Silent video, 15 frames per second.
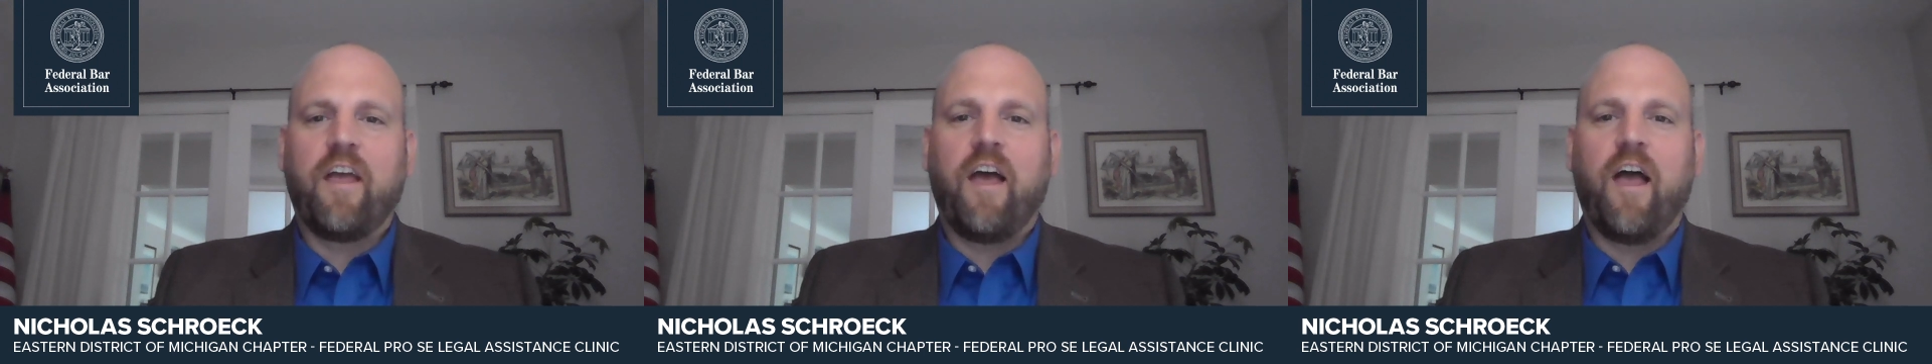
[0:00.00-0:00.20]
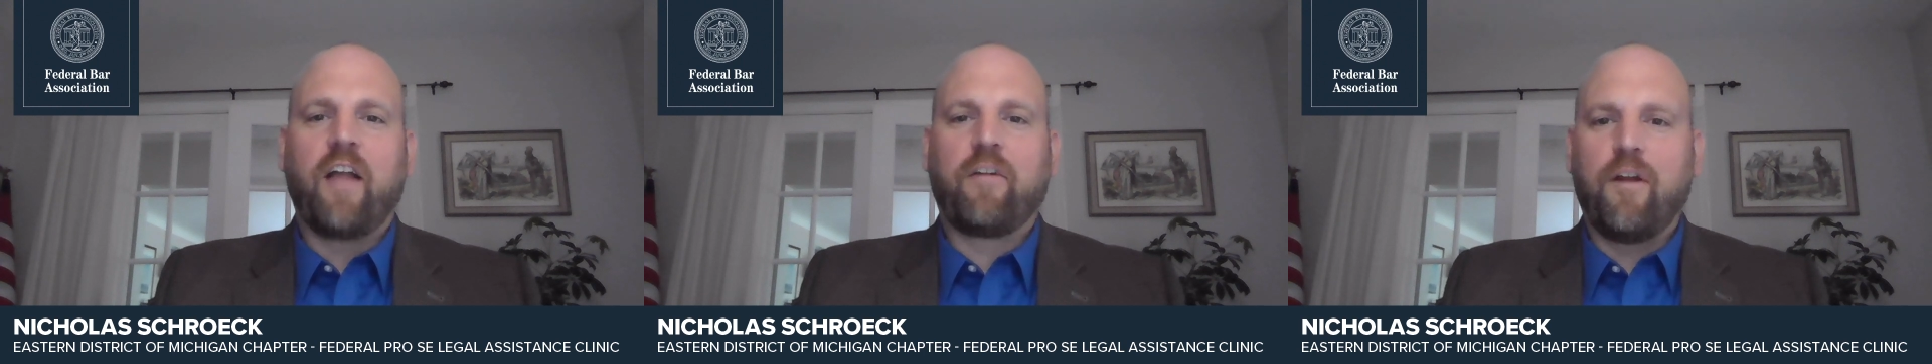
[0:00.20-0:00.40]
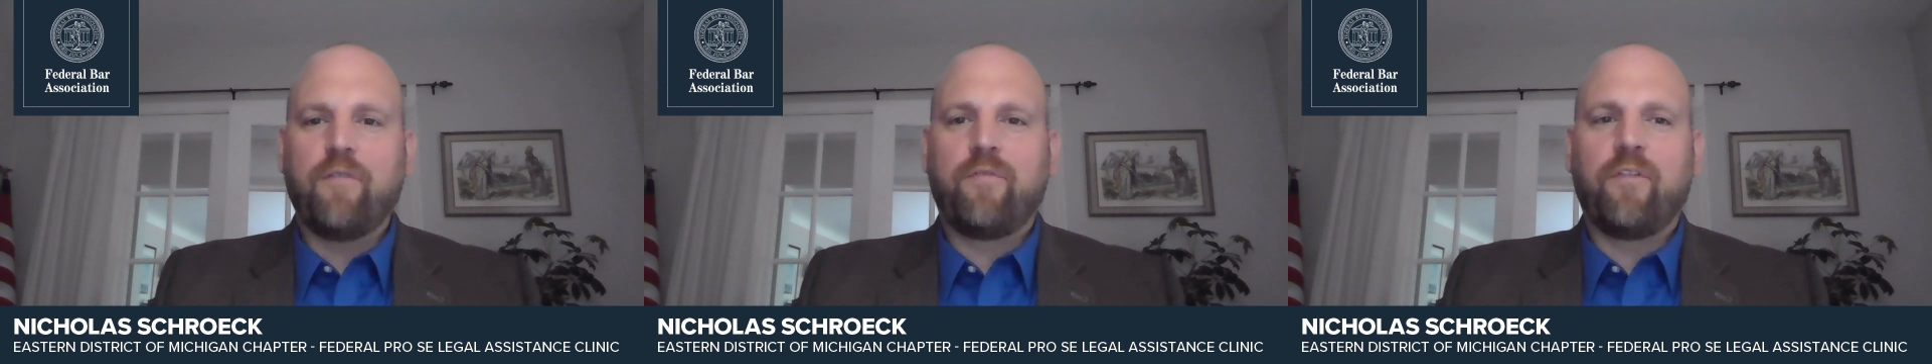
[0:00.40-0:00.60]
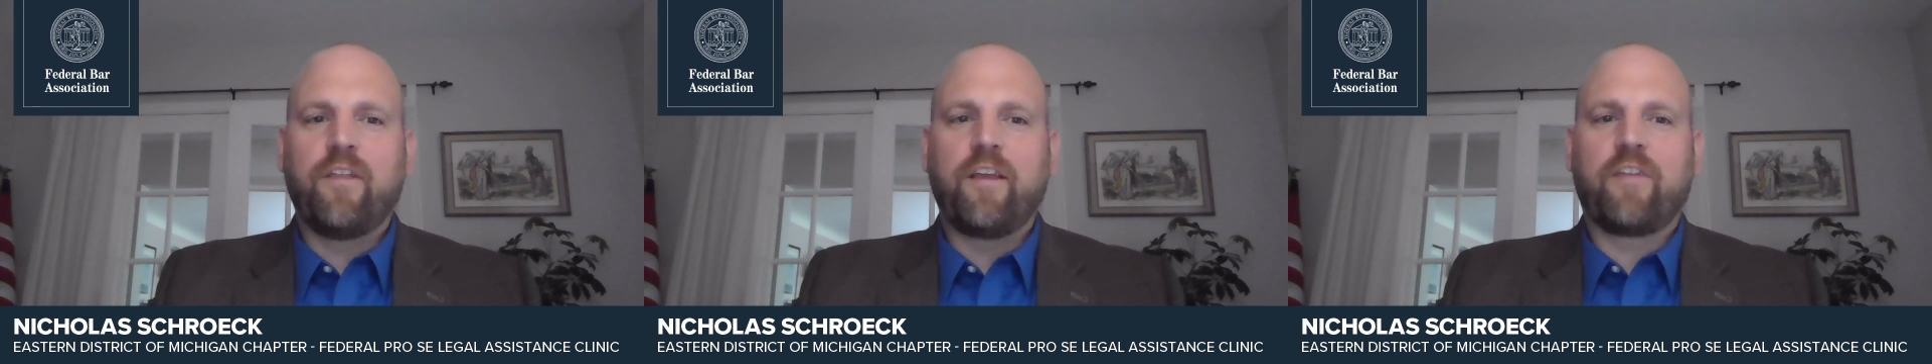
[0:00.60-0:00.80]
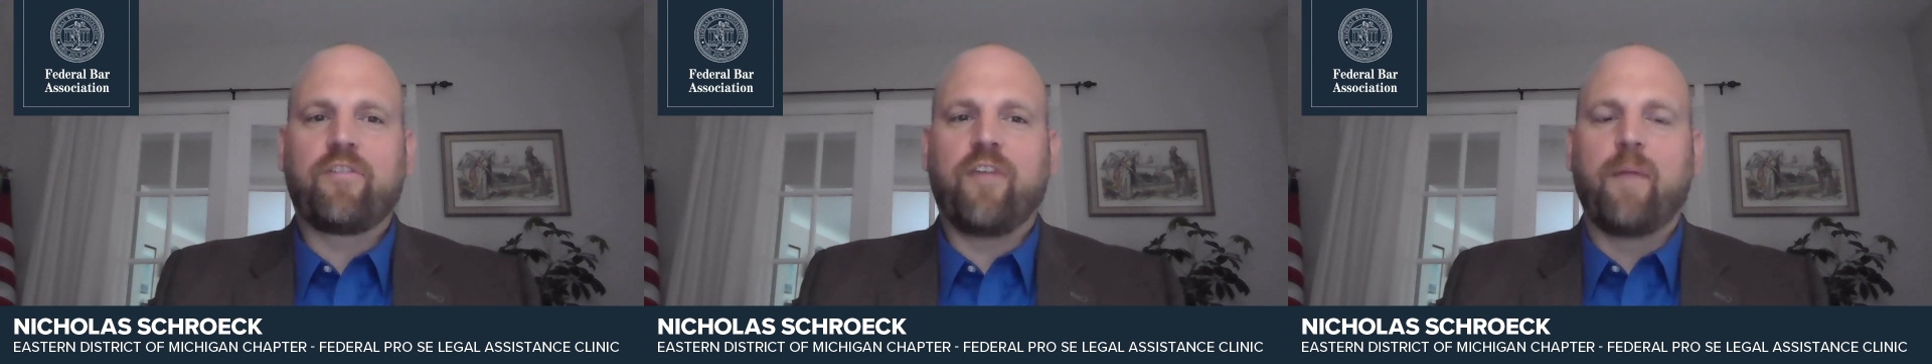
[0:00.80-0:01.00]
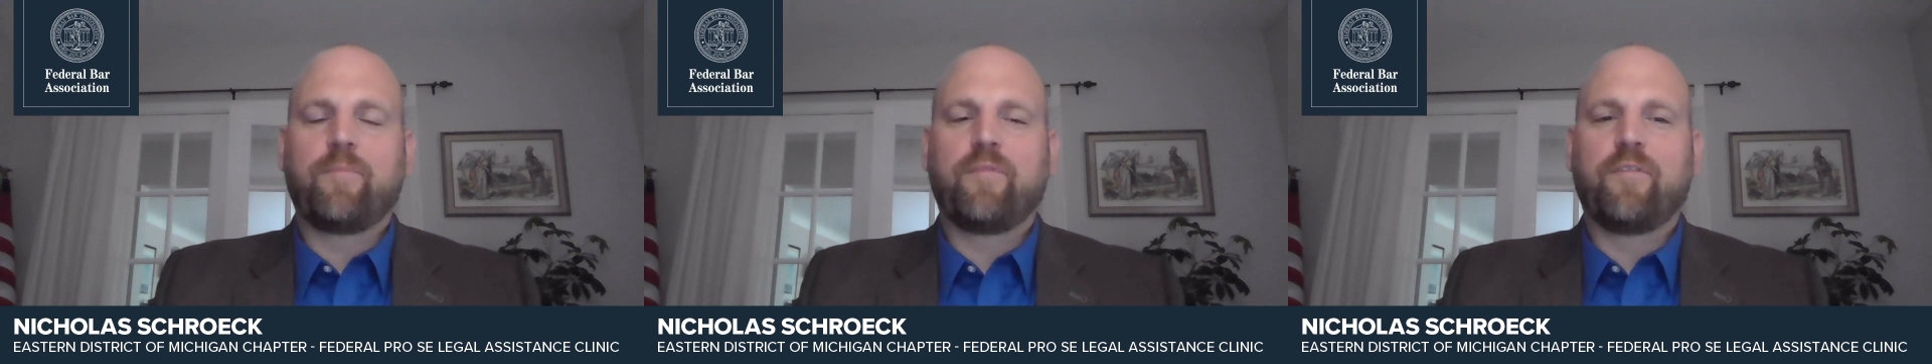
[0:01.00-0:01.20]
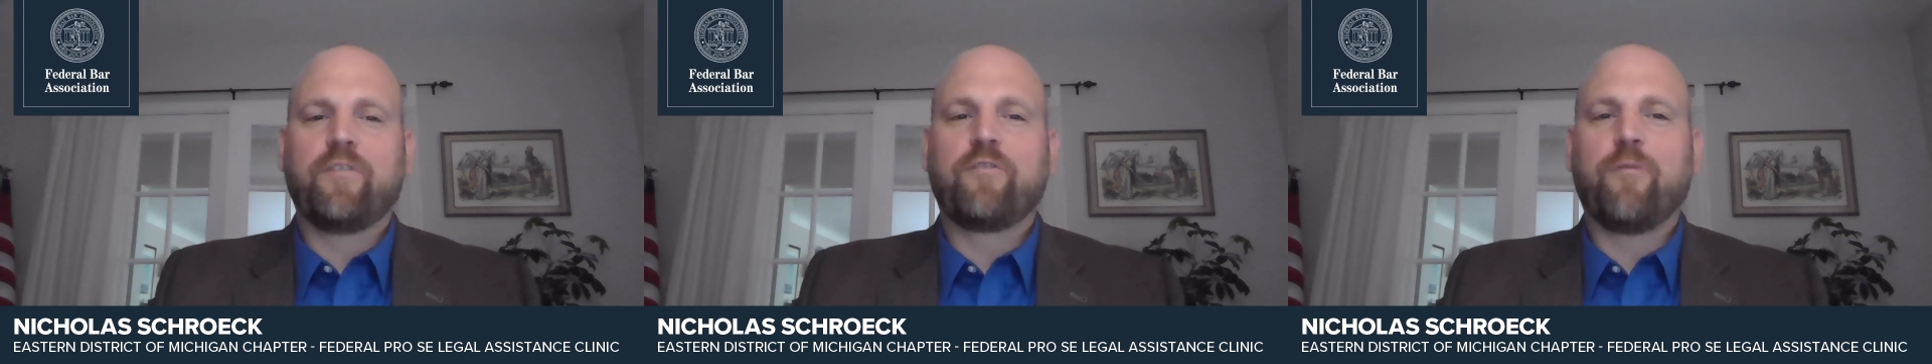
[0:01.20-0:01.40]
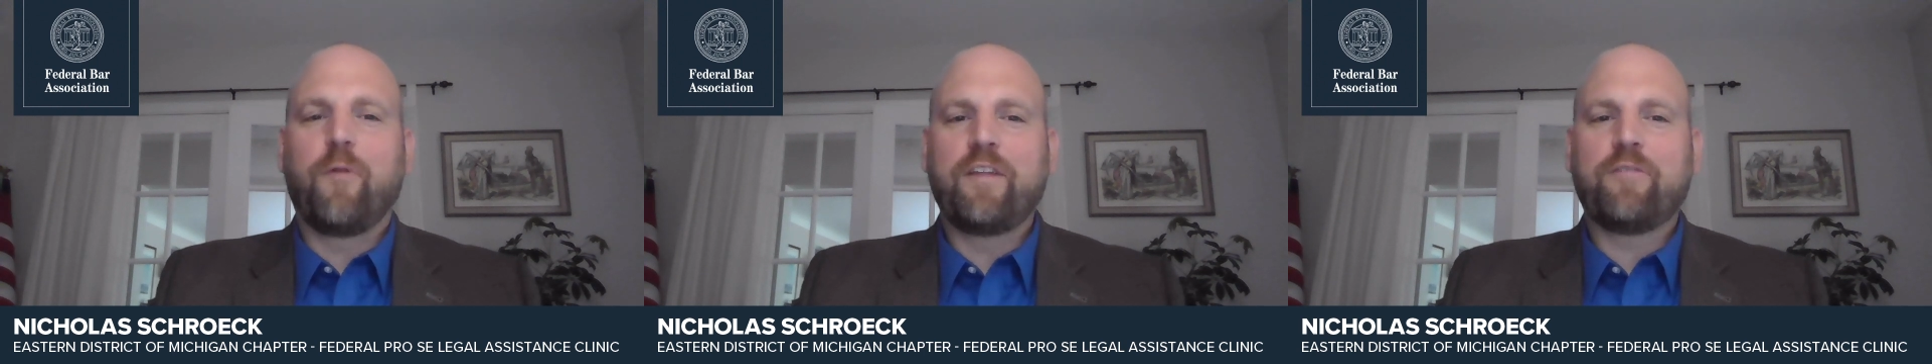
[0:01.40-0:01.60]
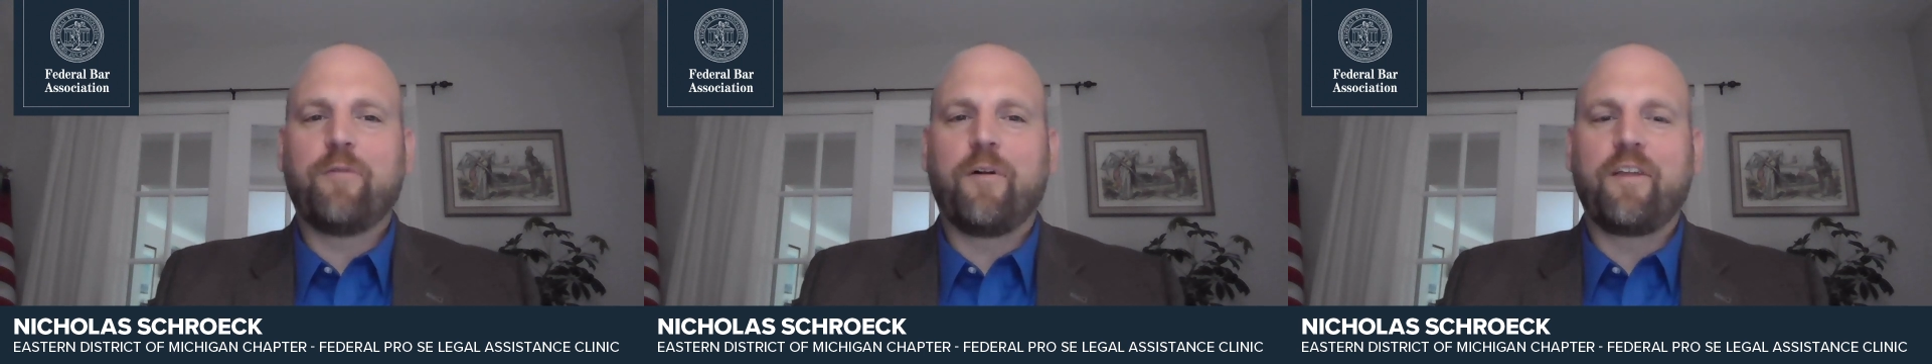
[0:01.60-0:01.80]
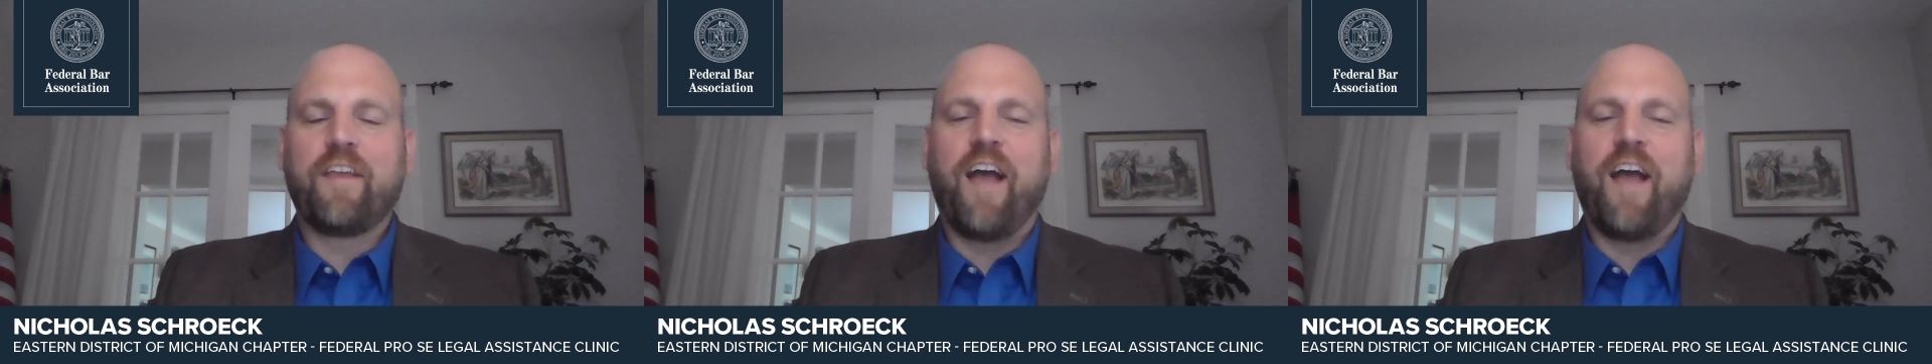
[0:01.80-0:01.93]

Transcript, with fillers: I gratefully accept the 2020